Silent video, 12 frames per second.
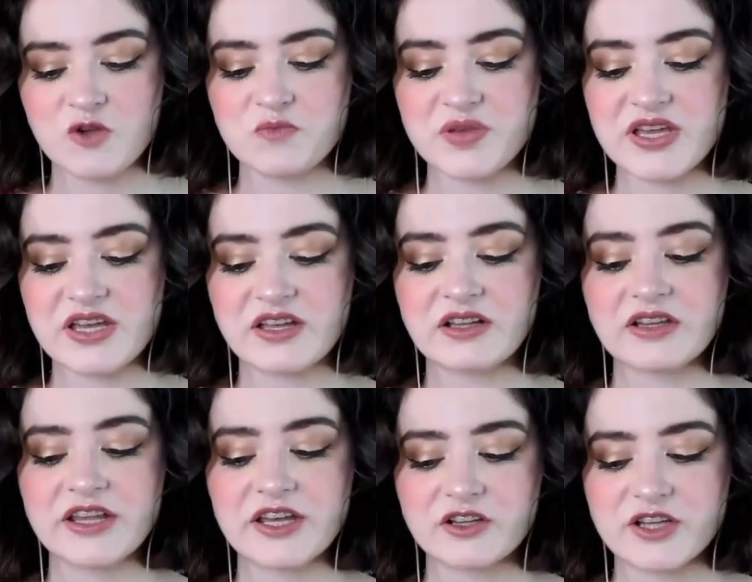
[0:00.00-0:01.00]
being
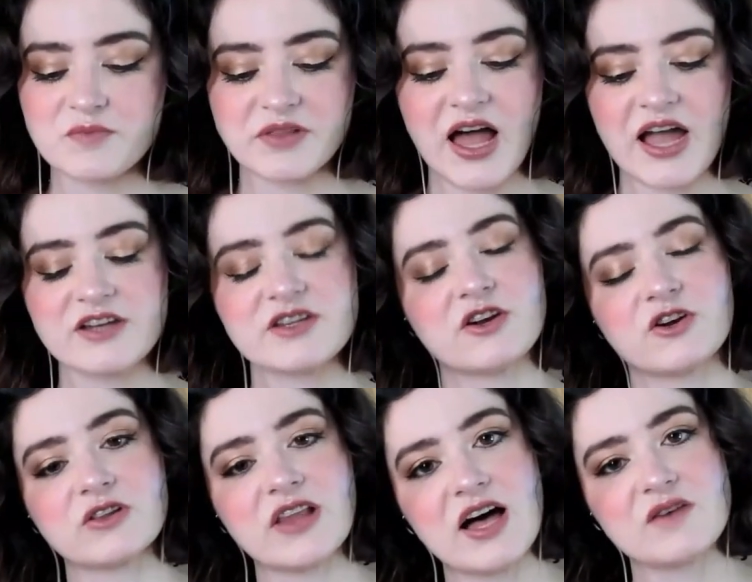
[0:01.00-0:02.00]
legally blind and her
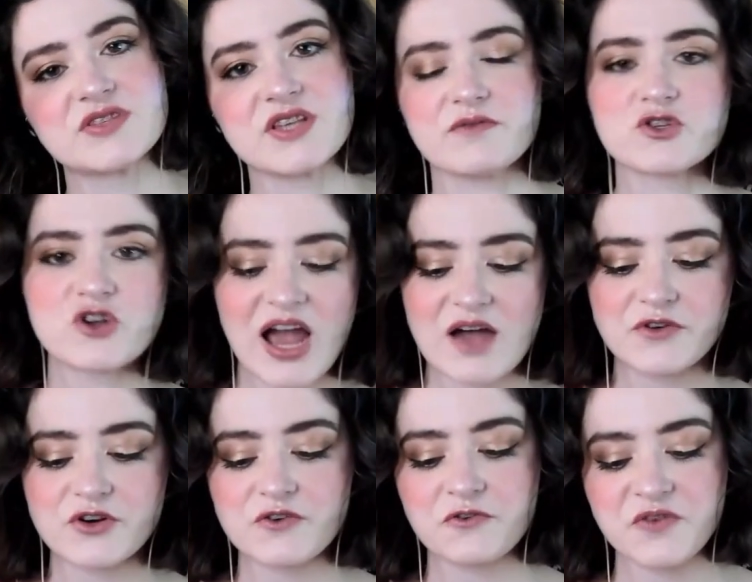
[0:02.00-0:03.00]
loves of
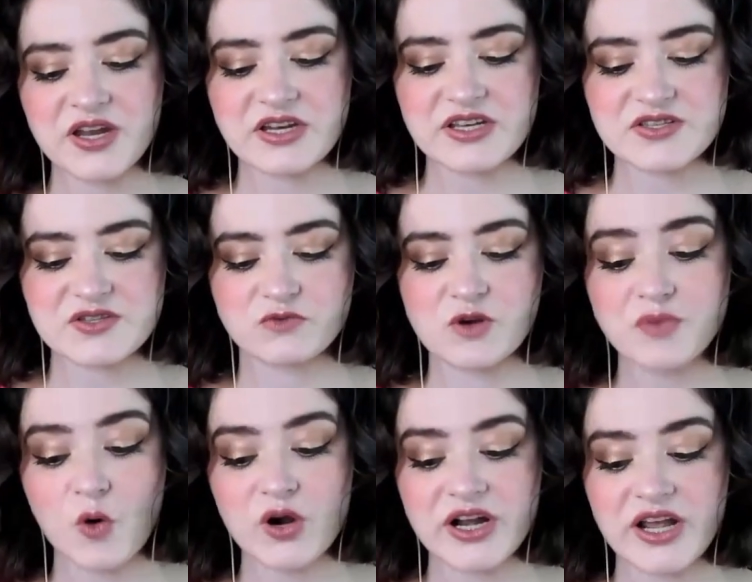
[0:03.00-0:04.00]
travel, fitness,
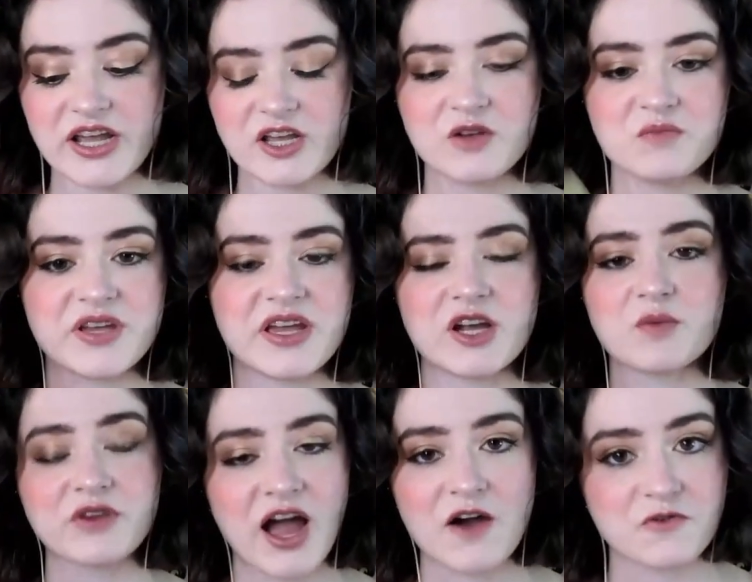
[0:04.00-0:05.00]
reporting, being a
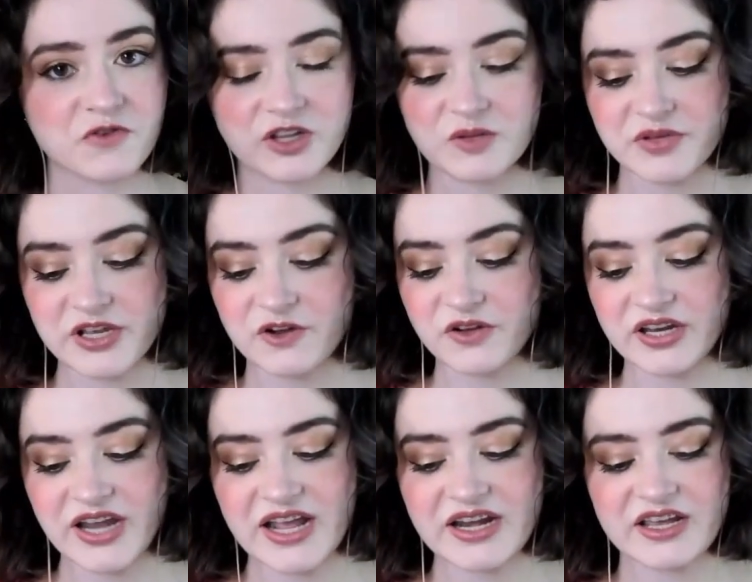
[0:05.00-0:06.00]
proud Filipino
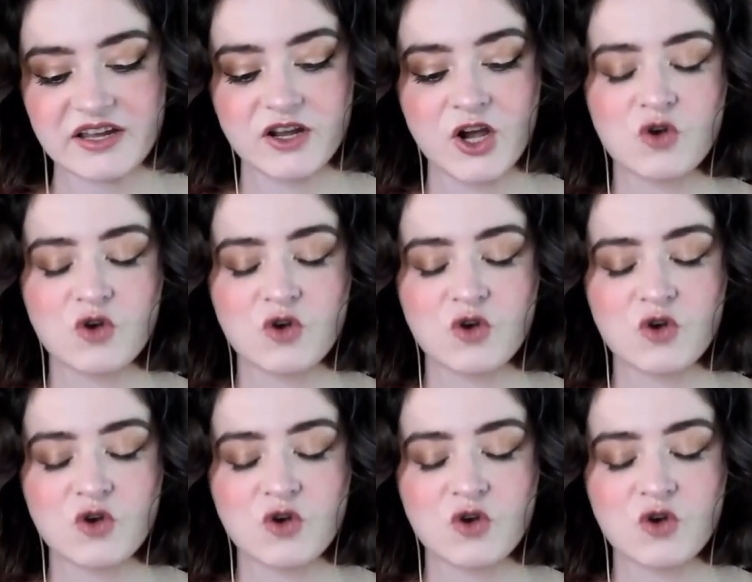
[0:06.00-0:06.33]
Canadian,